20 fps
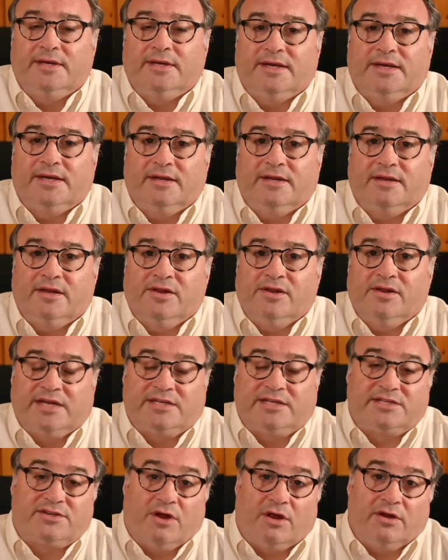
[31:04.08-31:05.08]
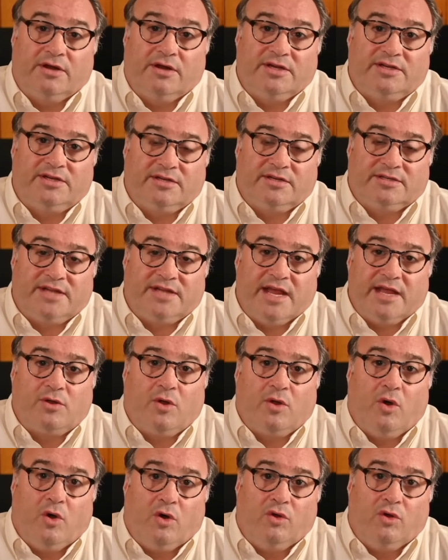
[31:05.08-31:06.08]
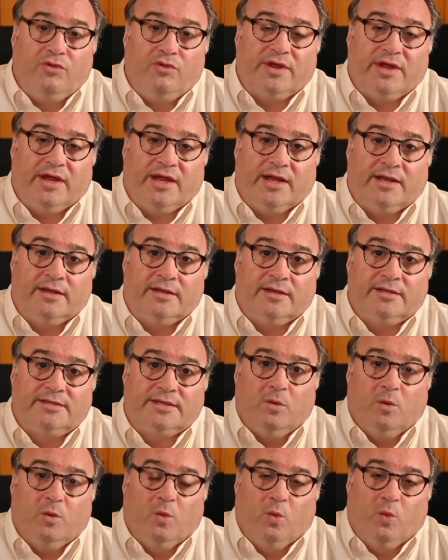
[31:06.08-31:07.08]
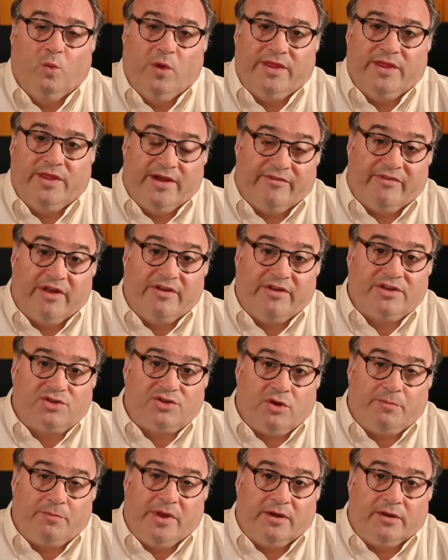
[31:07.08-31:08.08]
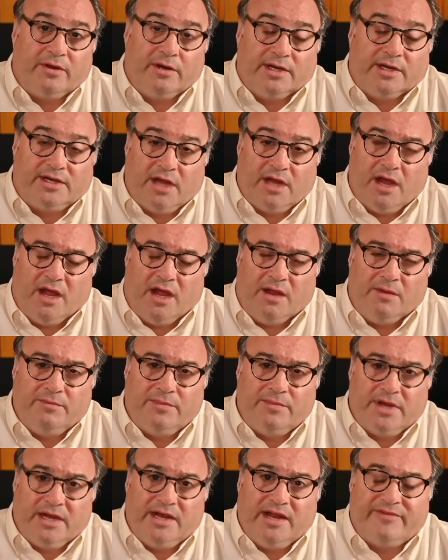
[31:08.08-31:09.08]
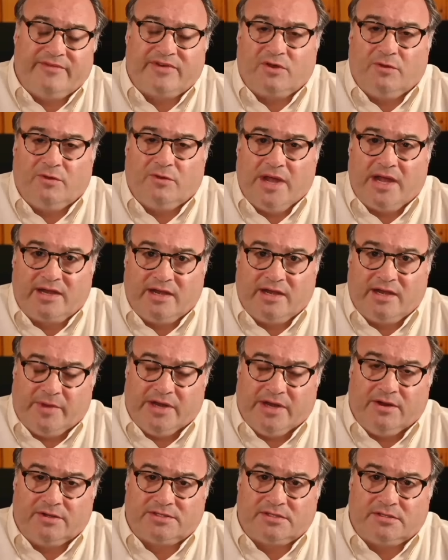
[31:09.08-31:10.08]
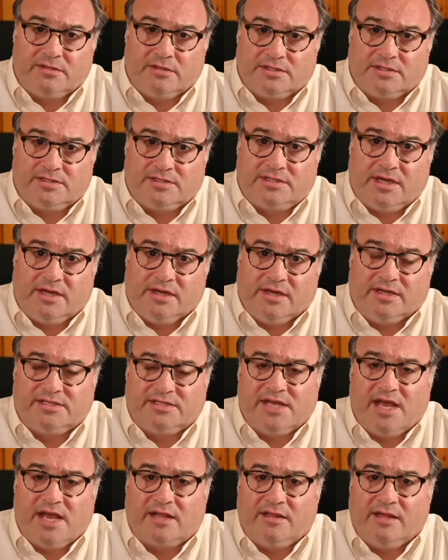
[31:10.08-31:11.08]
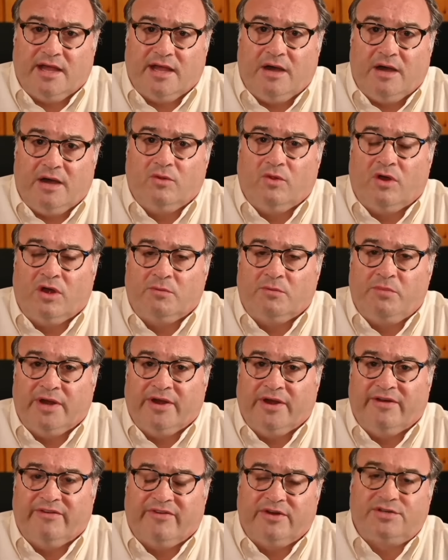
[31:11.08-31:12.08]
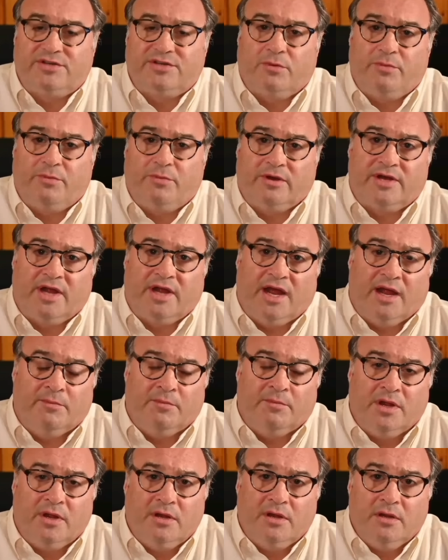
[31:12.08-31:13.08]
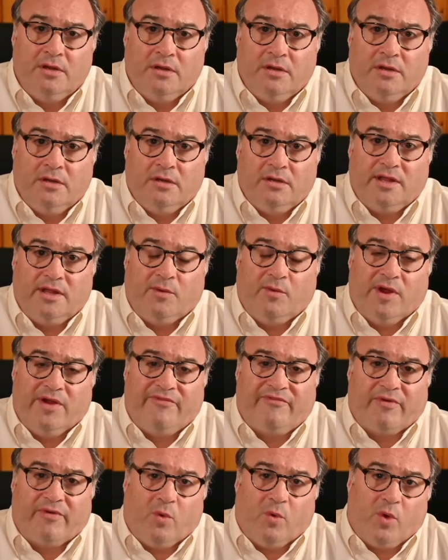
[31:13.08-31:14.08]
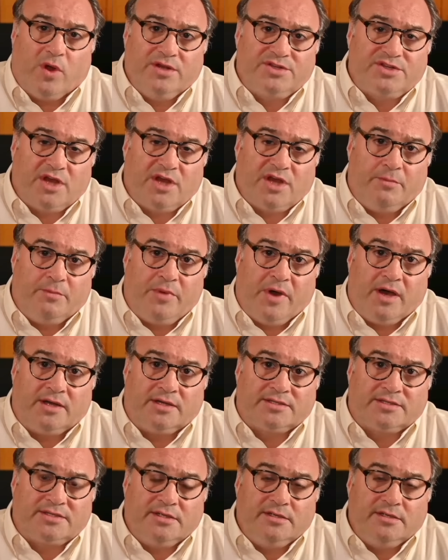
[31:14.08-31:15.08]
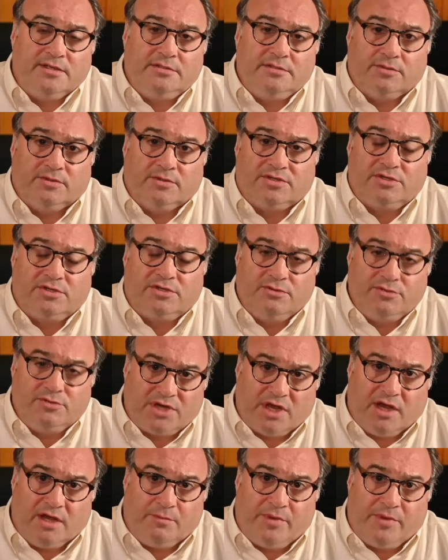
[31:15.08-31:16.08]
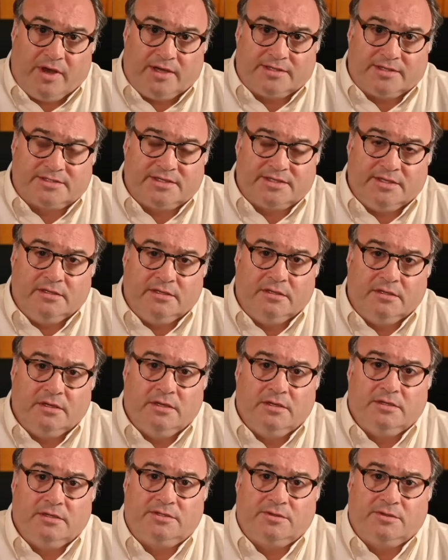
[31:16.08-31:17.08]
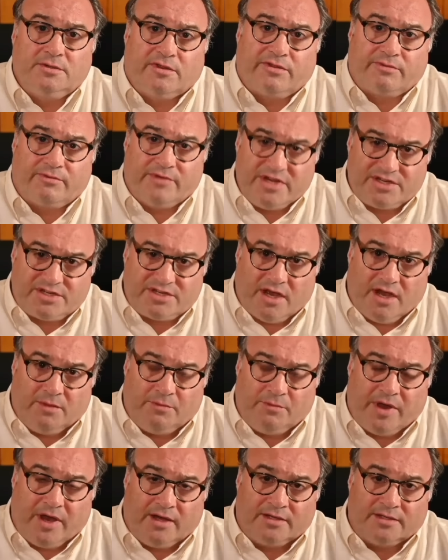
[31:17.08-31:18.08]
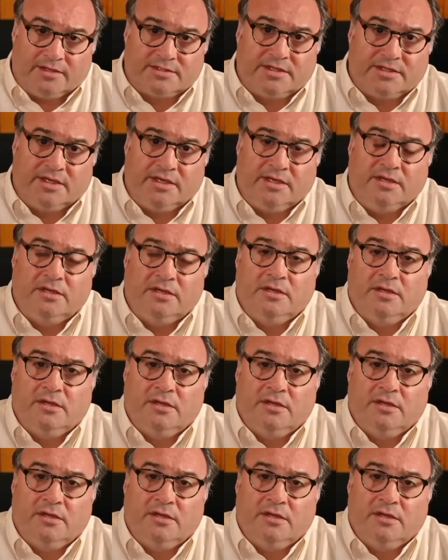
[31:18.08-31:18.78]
Uh, that started to take hold. And within a very short period of time, I'd have to go back into my notes to tell you exactly how long, but in a very short period of time, they went from a one child policy to a two child policy to a three child policy